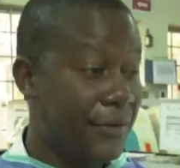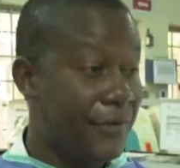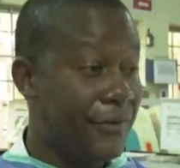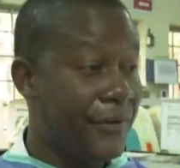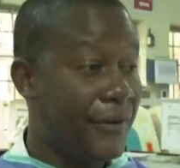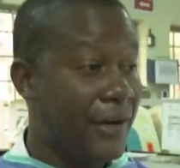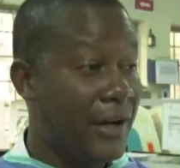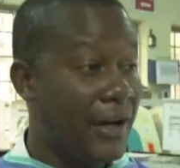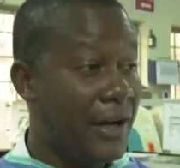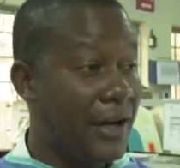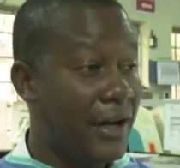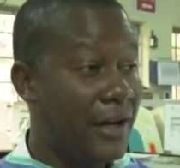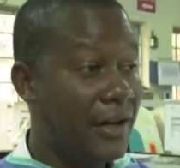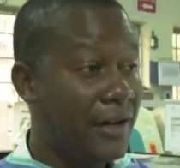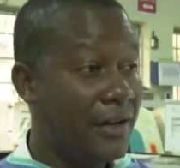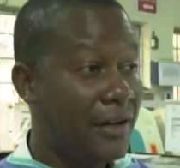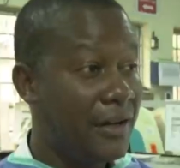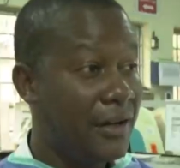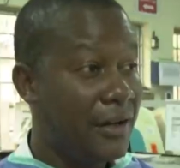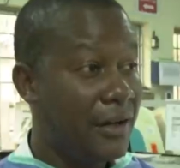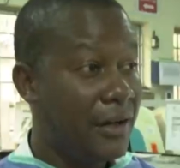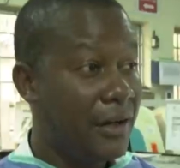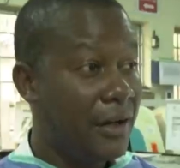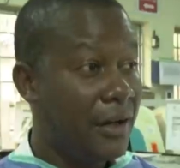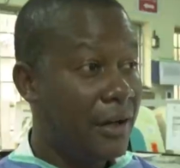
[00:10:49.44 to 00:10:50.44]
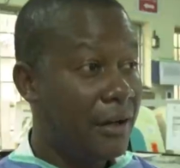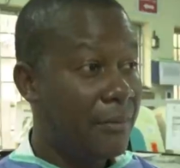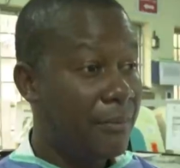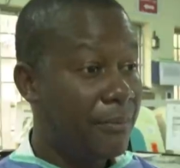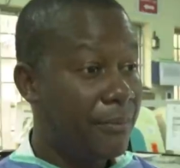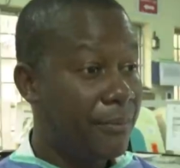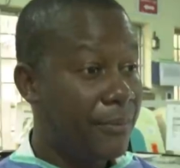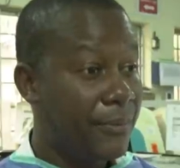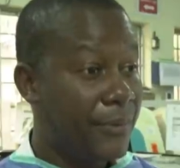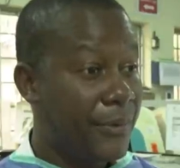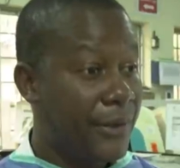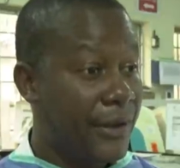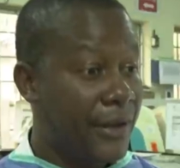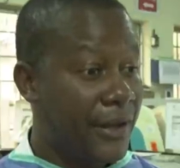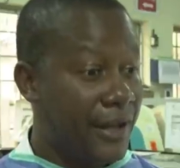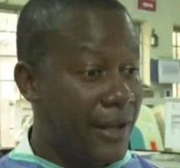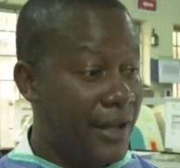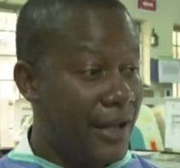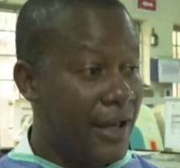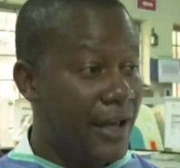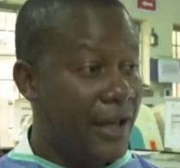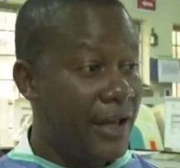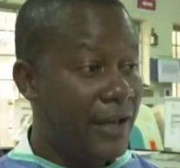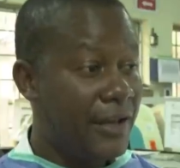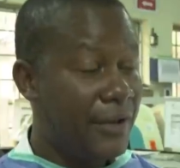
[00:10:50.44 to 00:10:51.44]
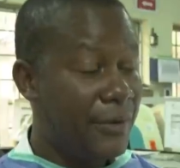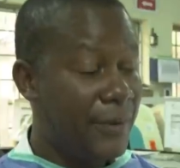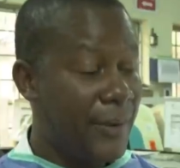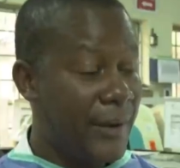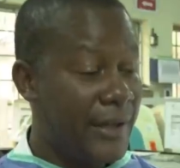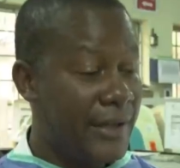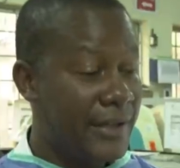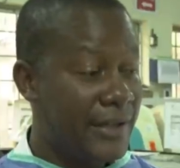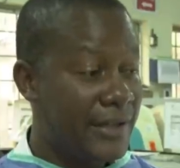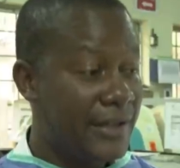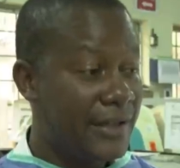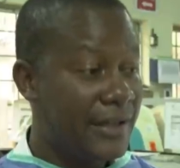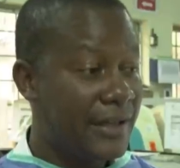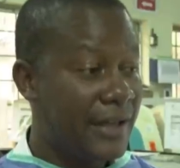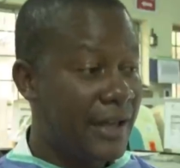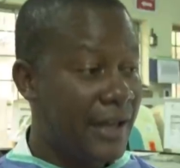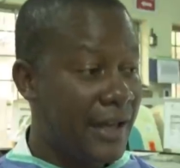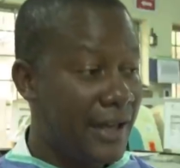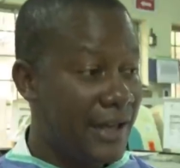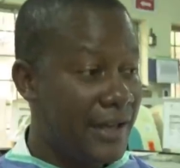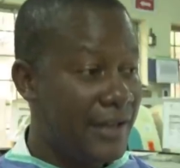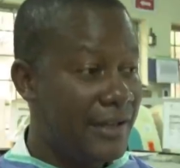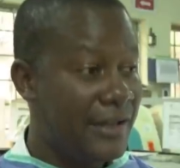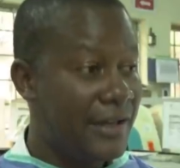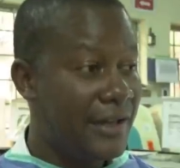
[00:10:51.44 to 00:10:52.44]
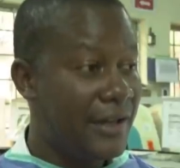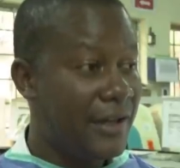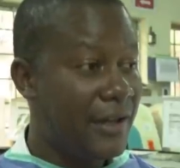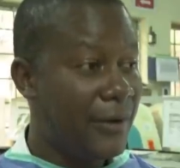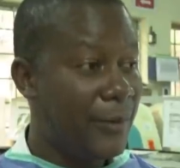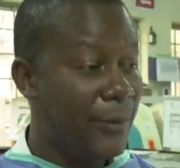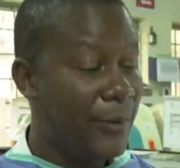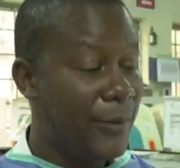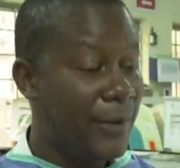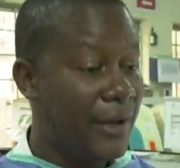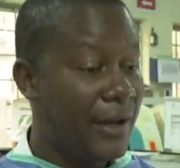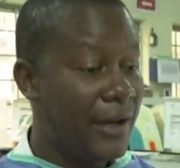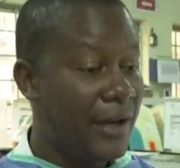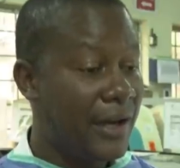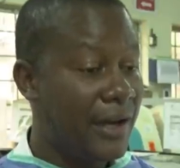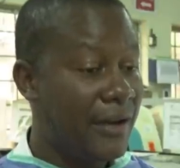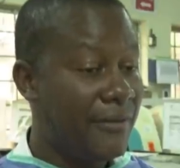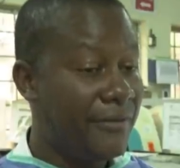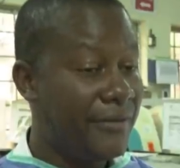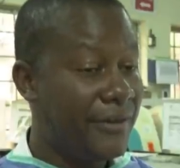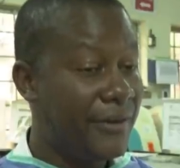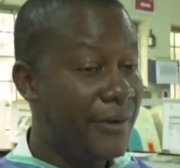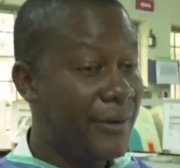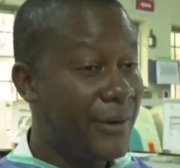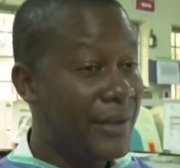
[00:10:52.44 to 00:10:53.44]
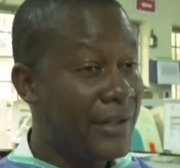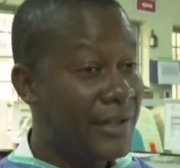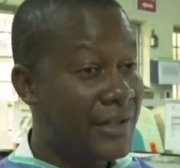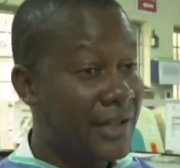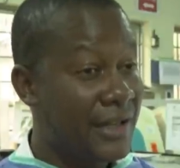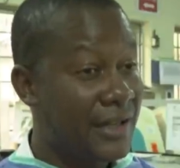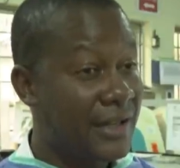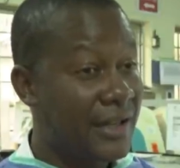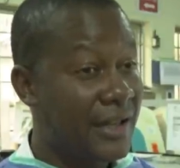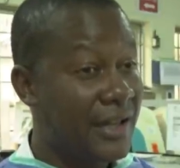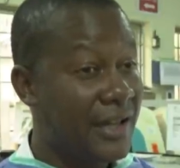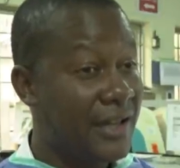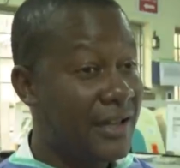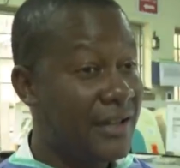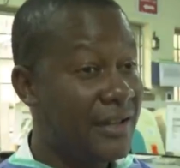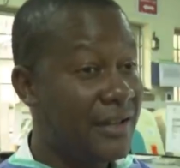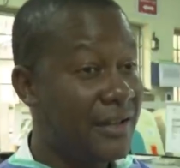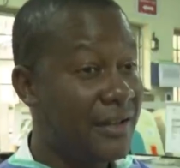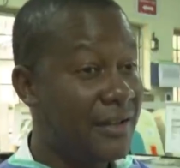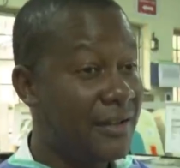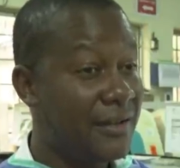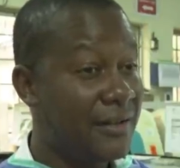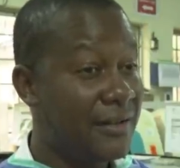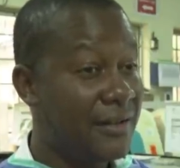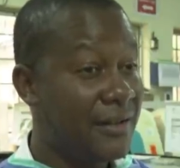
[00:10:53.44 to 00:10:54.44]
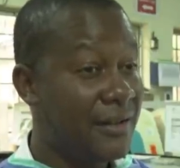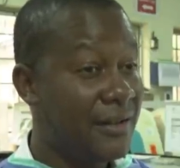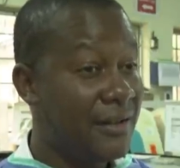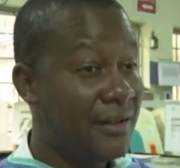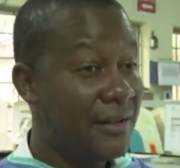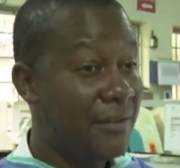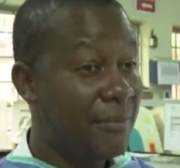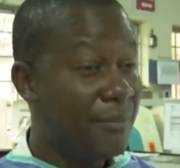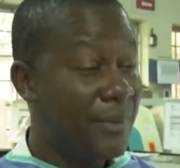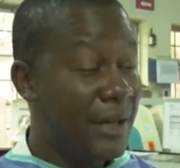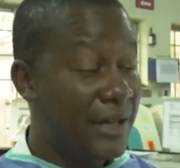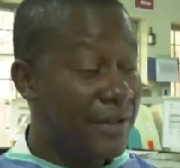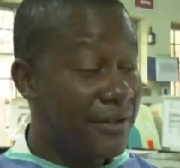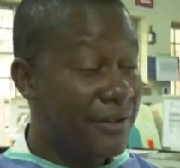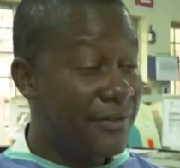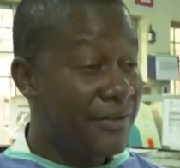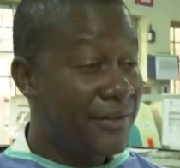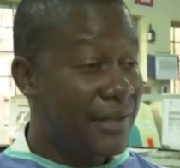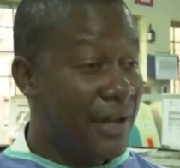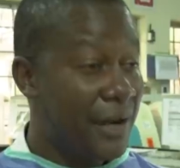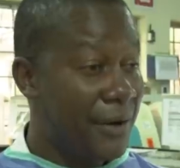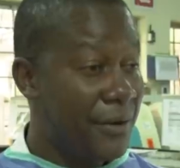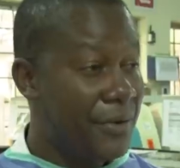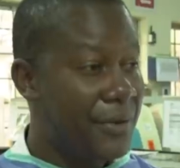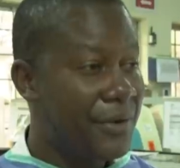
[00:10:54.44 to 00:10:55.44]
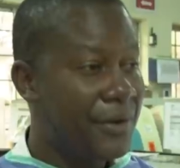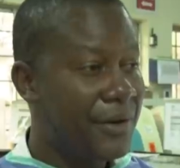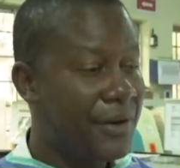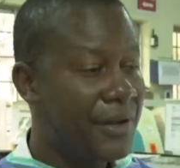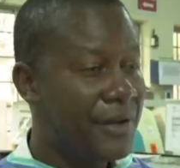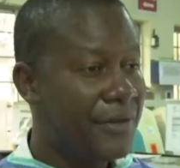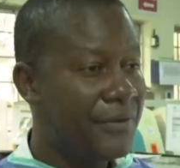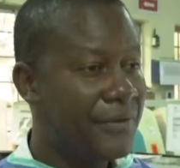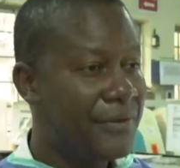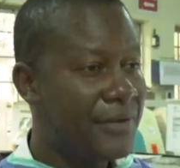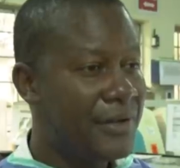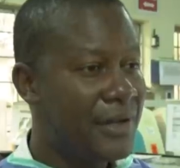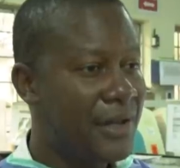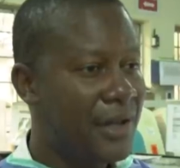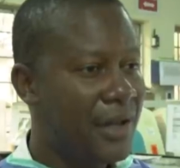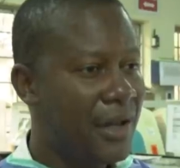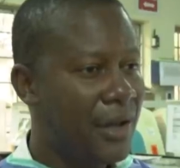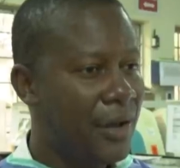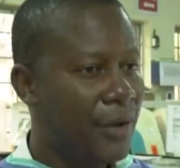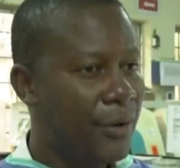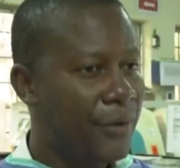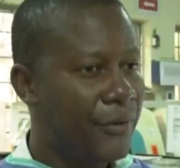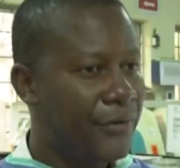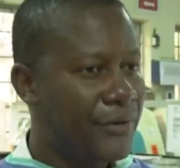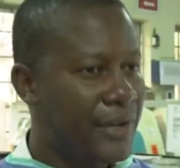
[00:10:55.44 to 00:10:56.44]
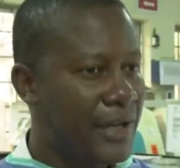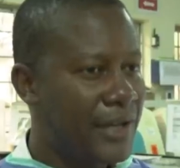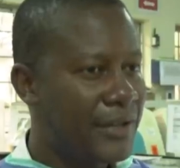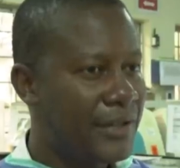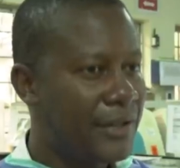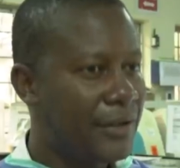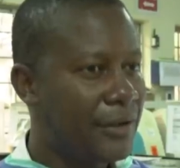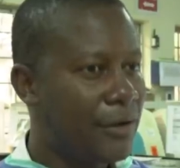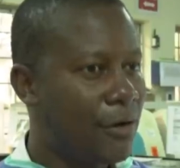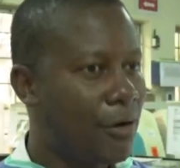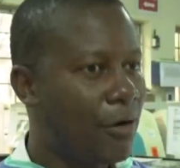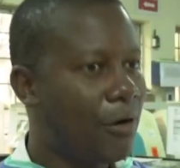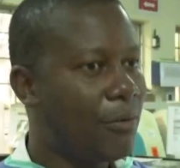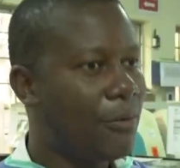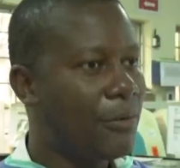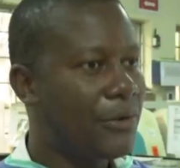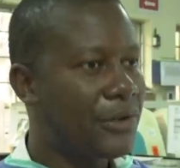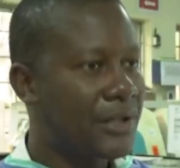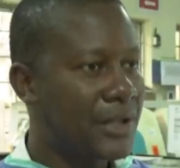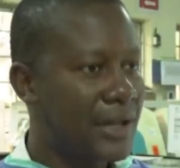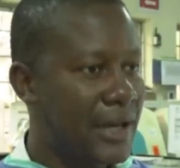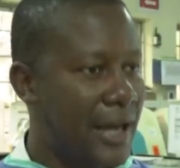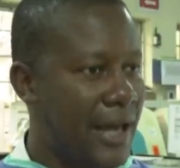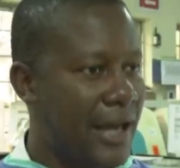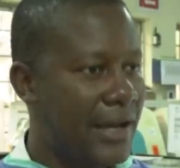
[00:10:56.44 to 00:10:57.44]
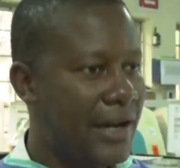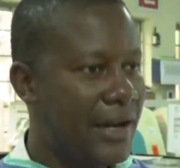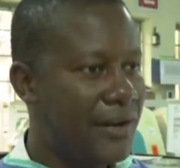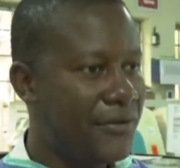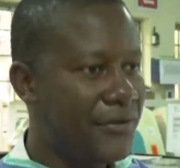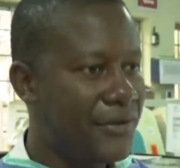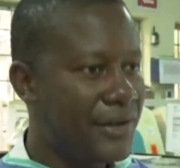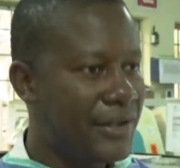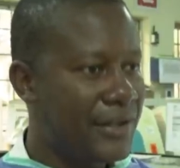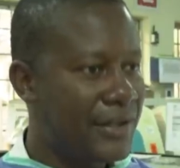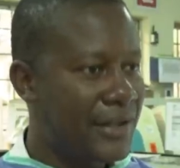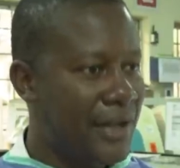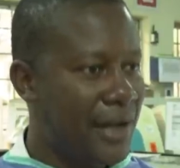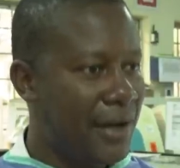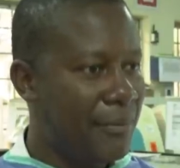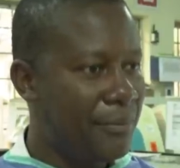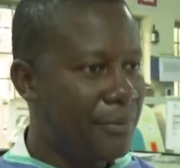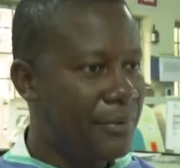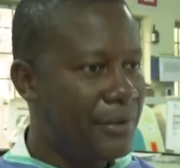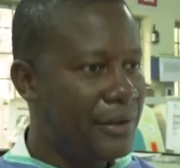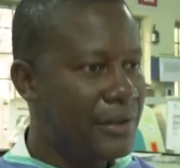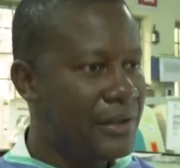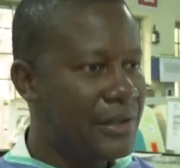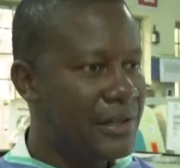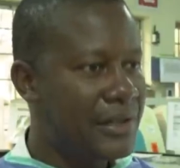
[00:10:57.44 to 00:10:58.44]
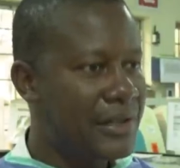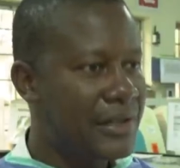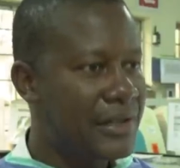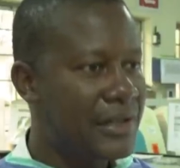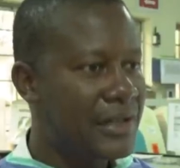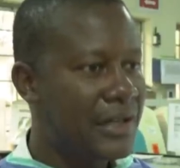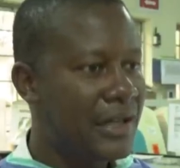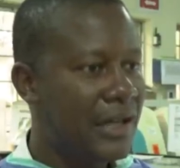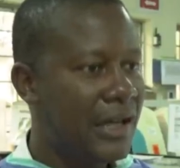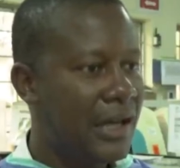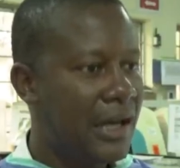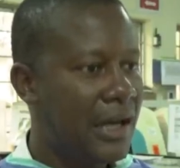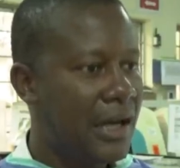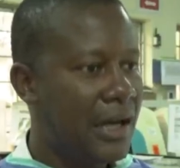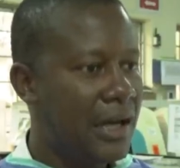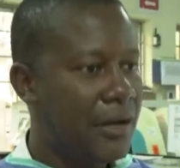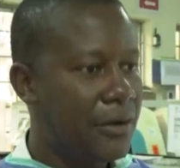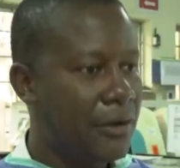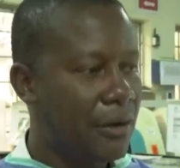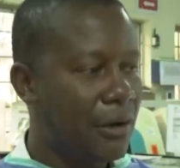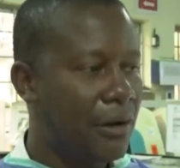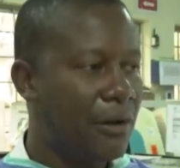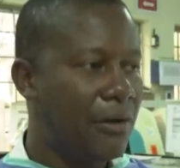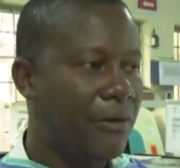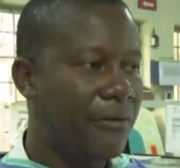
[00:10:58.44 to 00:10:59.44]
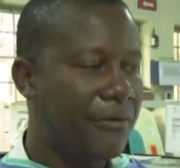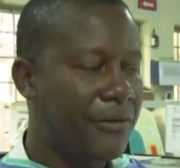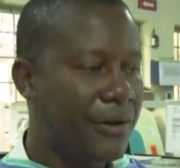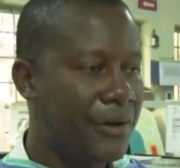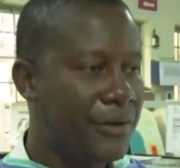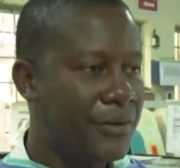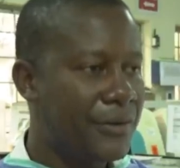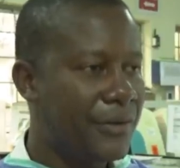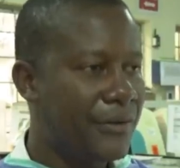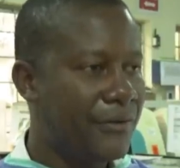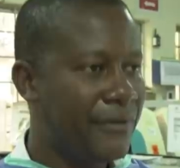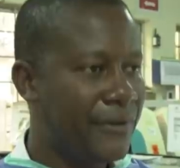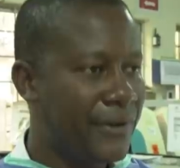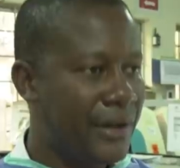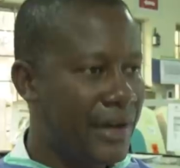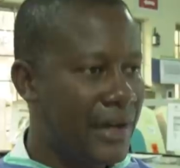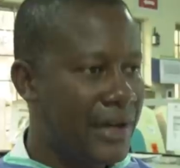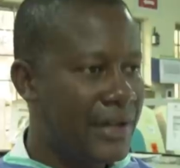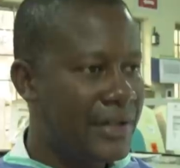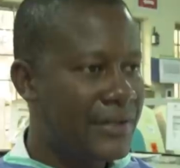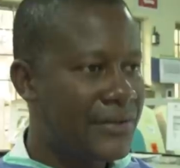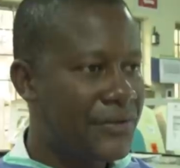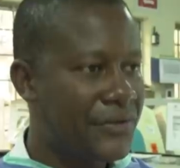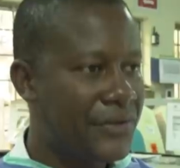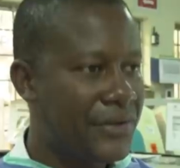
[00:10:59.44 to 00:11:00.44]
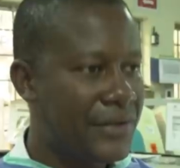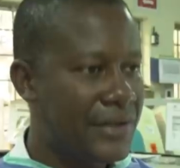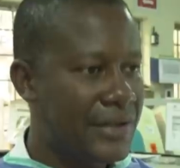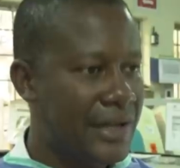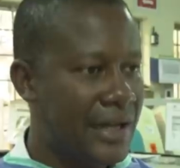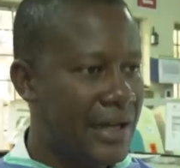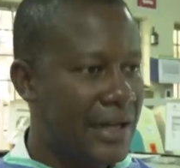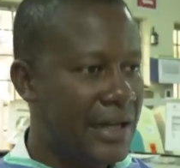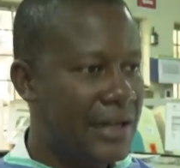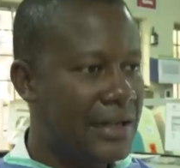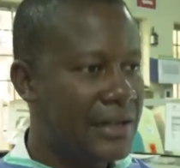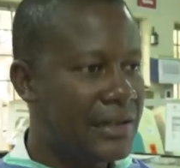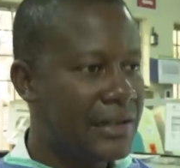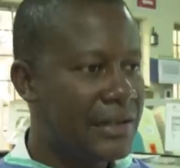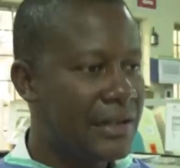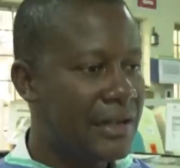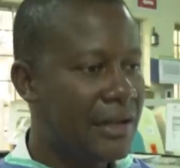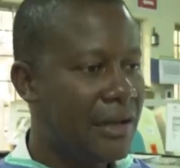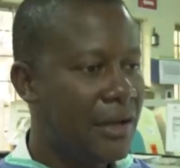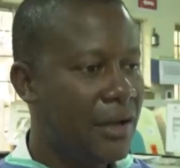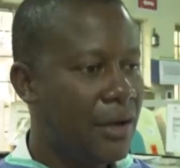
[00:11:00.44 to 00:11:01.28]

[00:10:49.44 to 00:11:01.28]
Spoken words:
far, here in Western Kenya, we cover Western Kenya and part of South Rift. We've tested almost 900 samples, and all of those we've released results.